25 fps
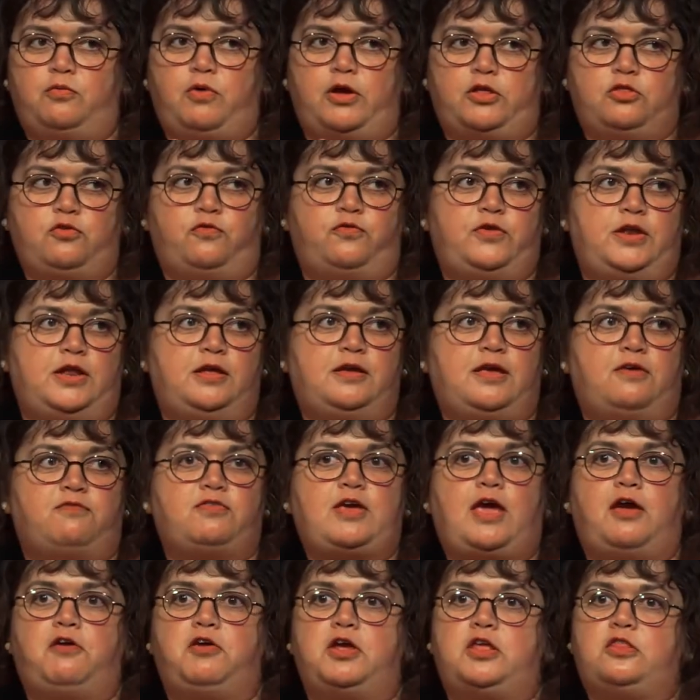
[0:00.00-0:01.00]
quite often you give
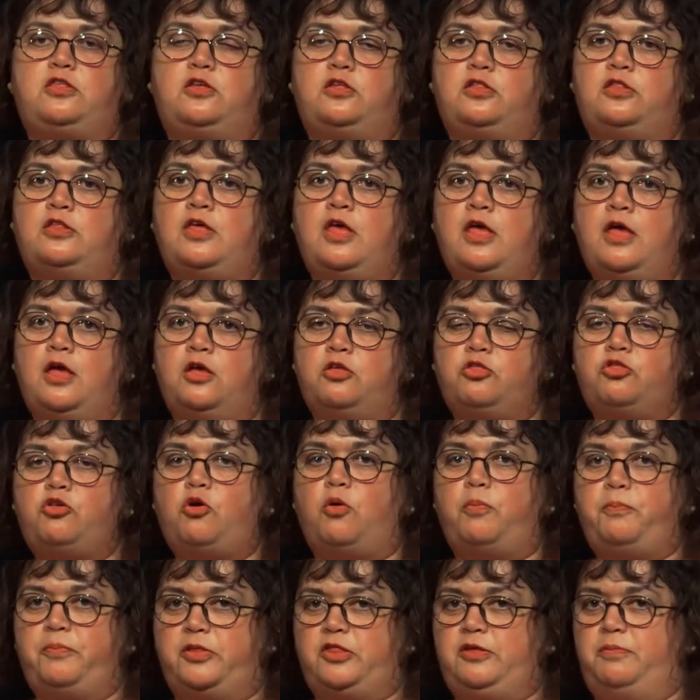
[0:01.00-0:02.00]
characters
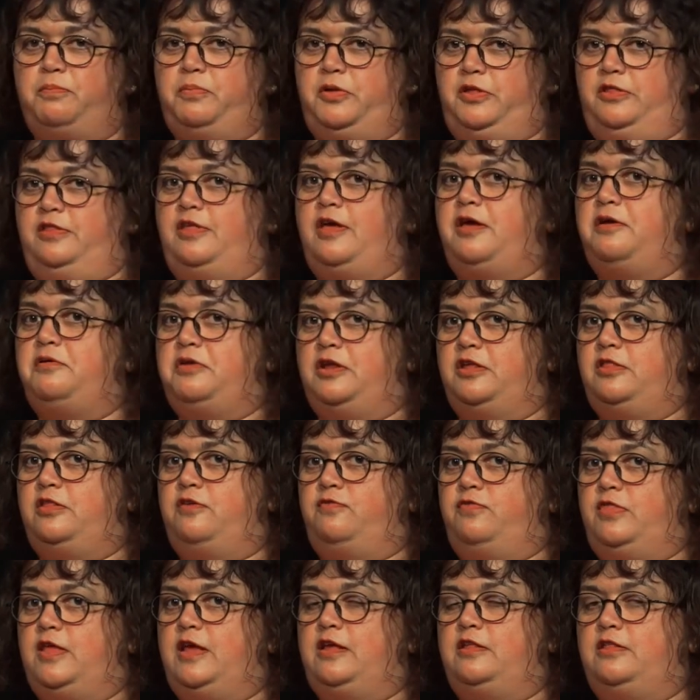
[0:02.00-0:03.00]
jobs and personas
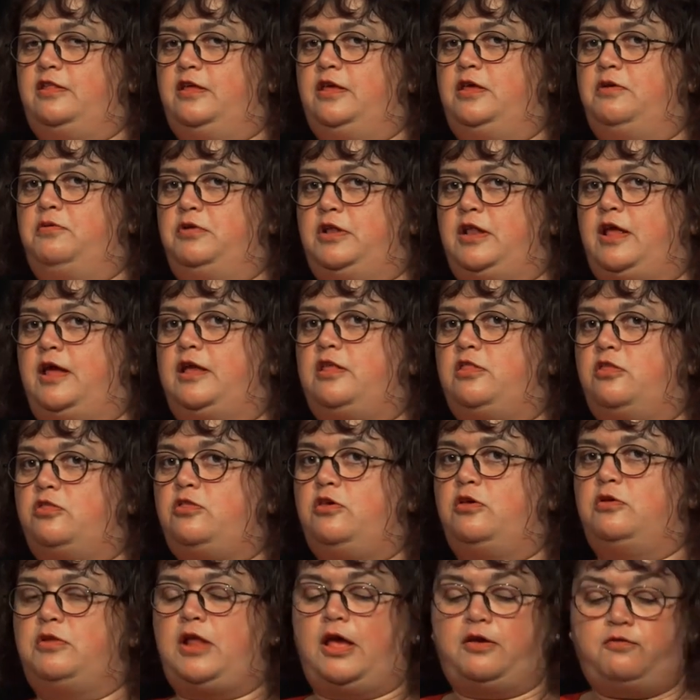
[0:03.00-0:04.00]
of things that you would like to
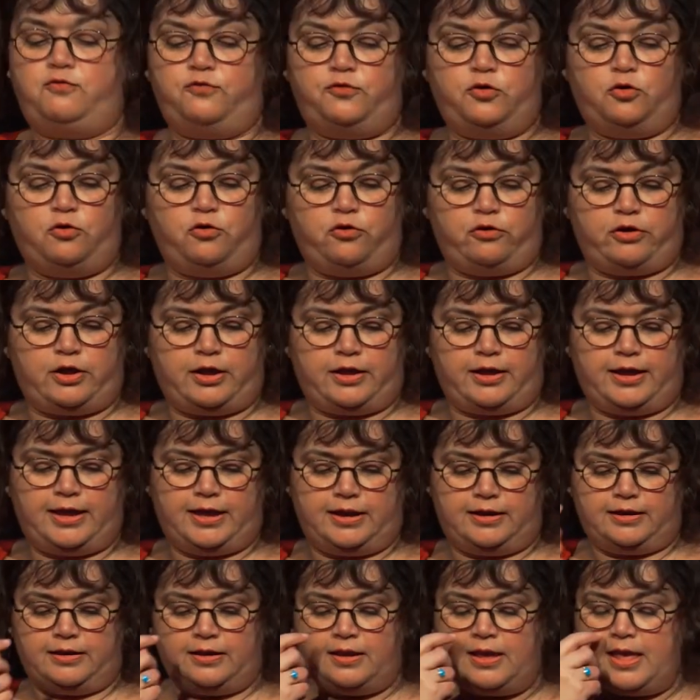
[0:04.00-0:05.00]
do, like Flora
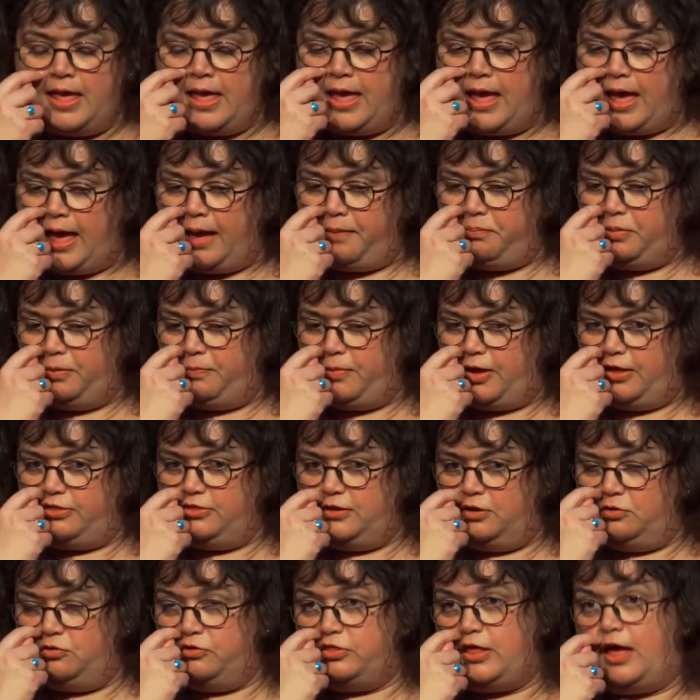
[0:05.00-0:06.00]
in Happy
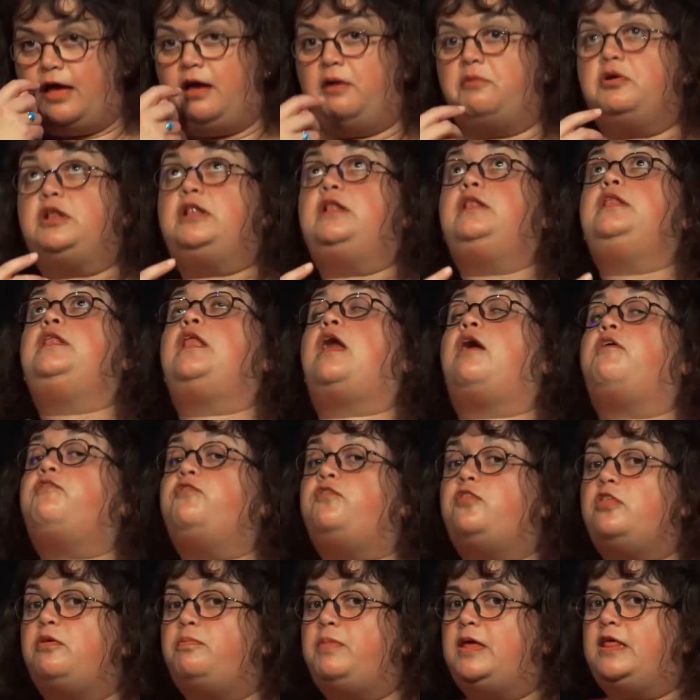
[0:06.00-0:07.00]
Birthday and all that. I would
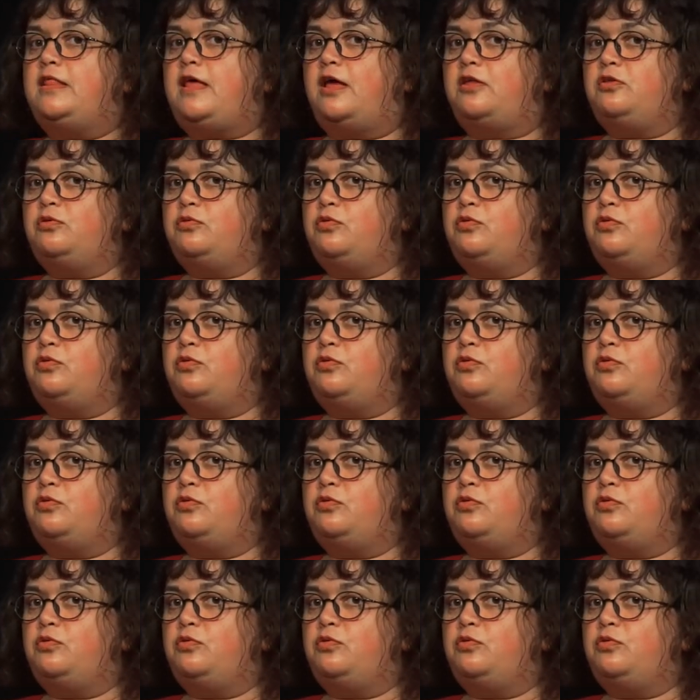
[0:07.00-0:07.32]
love to be that